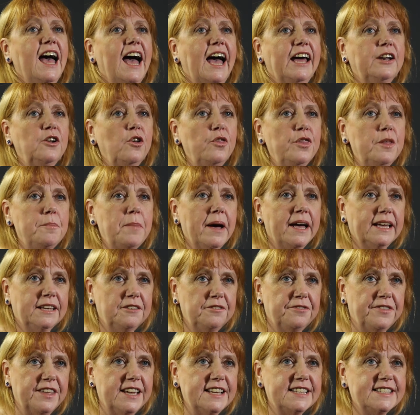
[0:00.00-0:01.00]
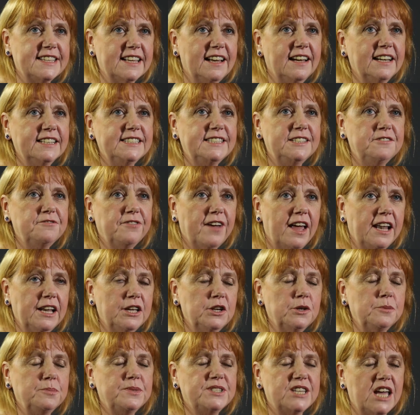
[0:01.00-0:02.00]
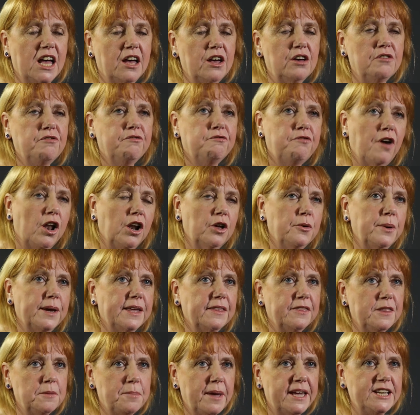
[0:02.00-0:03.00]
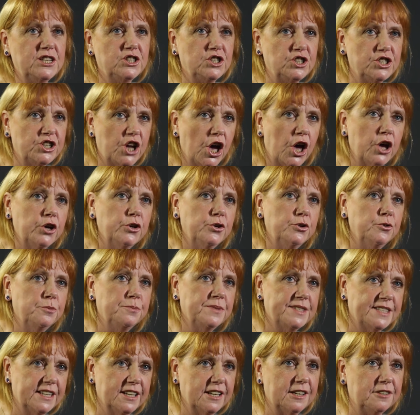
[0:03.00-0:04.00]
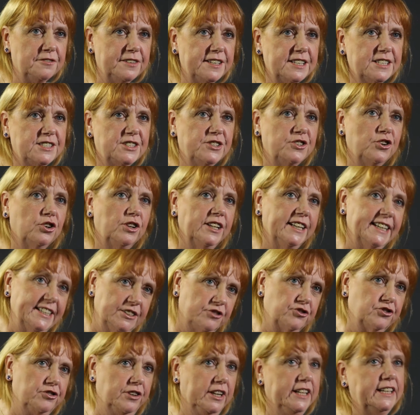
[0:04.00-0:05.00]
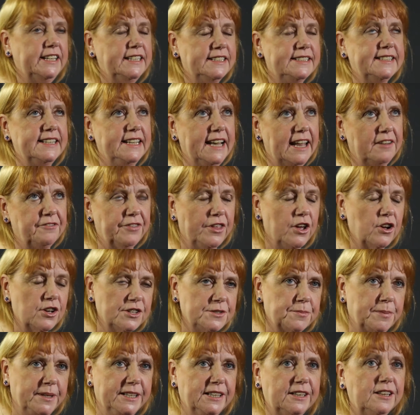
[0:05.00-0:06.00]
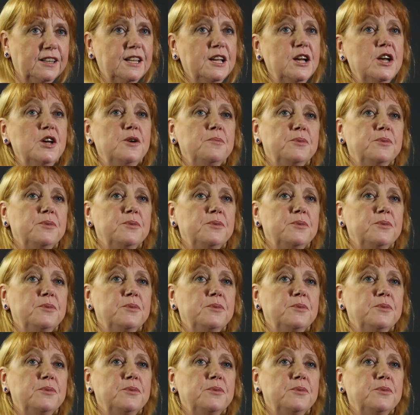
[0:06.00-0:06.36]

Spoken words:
And on the back of this, I developed a following the patient home service, not literally as they left the hospital,